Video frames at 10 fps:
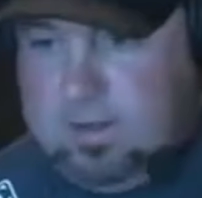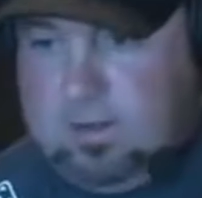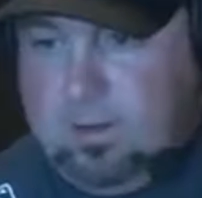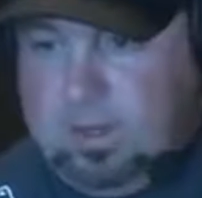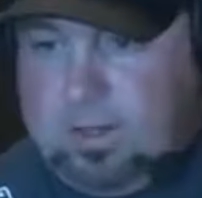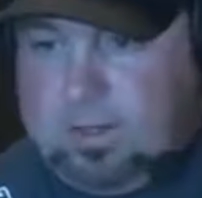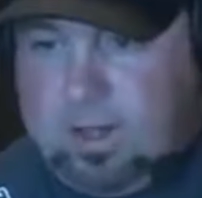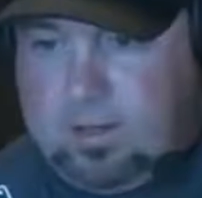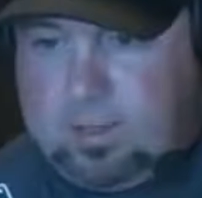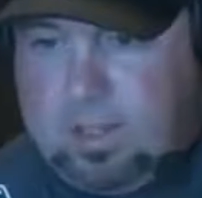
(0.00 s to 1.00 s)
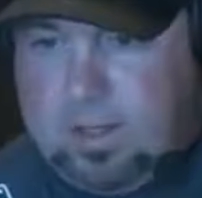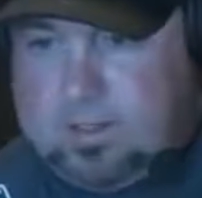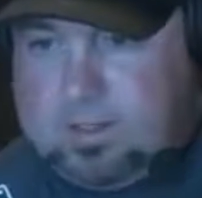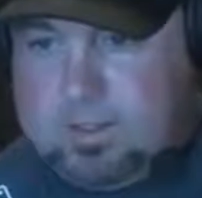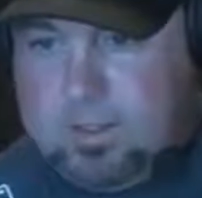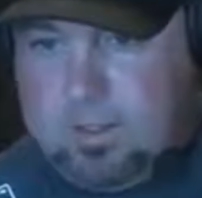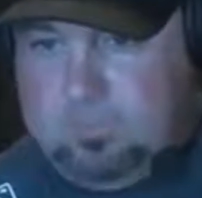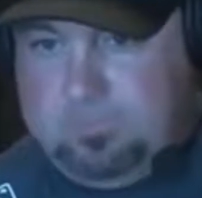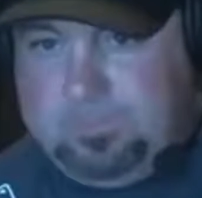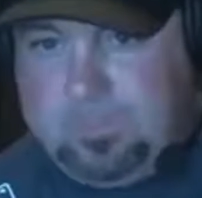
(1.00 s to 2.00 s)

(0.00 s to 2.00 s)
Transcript: you know, where to get a title shot against, um,